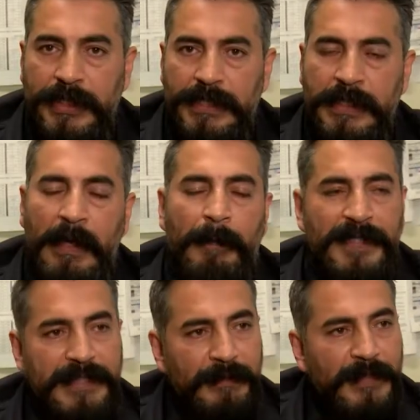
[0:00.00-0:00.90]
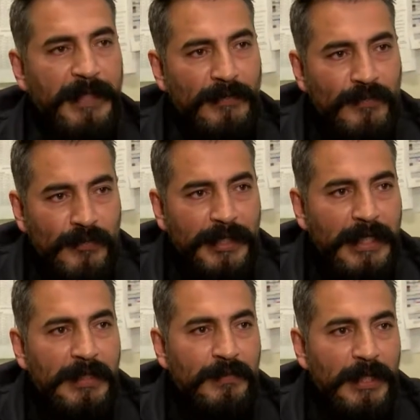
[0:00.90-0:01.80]
does, but something that
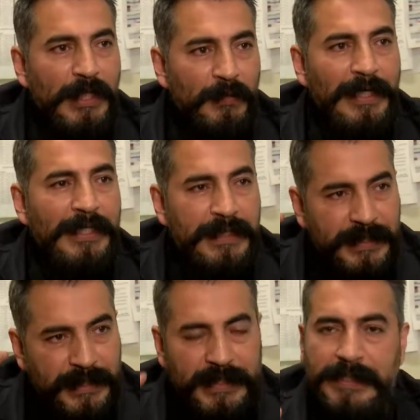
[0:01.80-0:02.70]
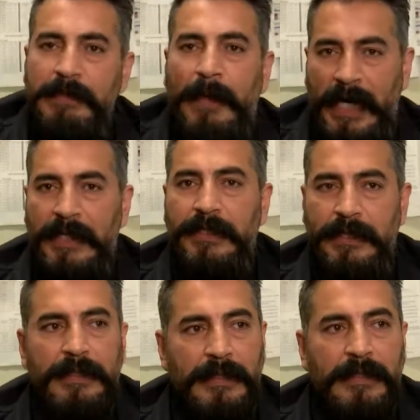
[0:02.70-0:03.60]
really, really, really sticks to
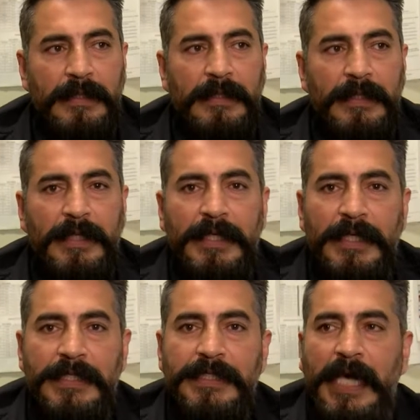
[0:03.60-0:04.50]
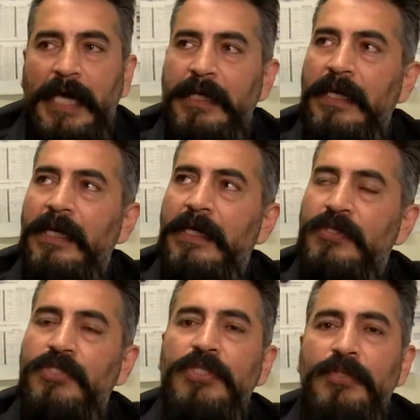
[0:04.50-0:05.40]
mind is that
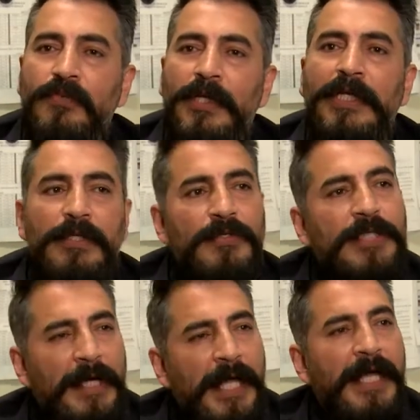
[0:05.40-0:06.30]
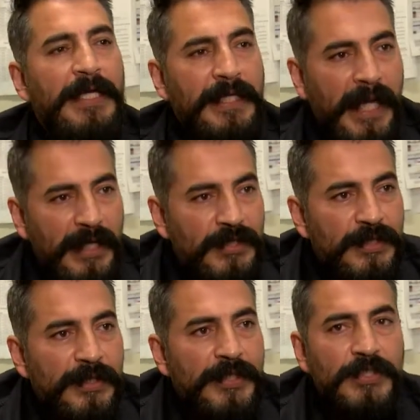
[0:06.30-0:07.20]
she really knows how to
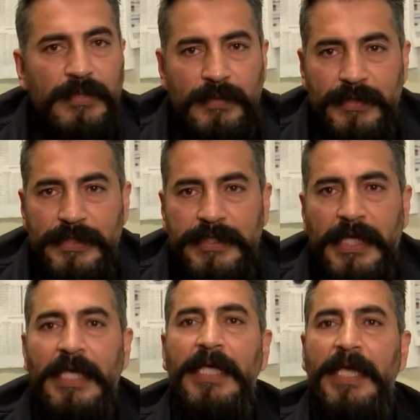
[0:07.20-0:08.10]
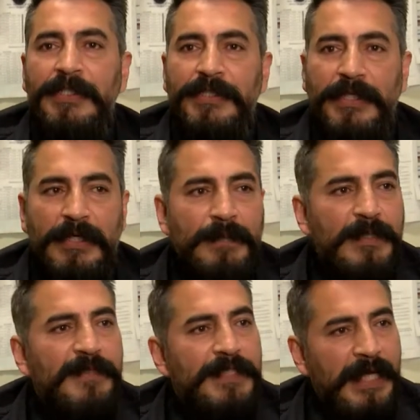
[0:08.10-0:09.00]
engage the students in terms
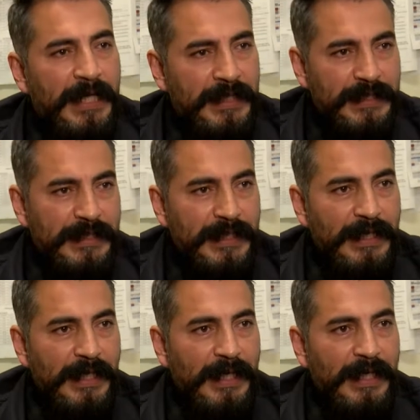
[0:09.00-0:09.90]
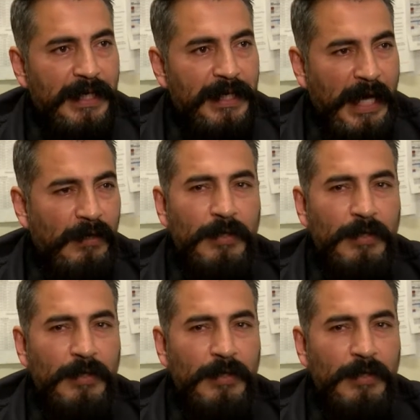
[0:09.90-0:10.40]
of attendance. Not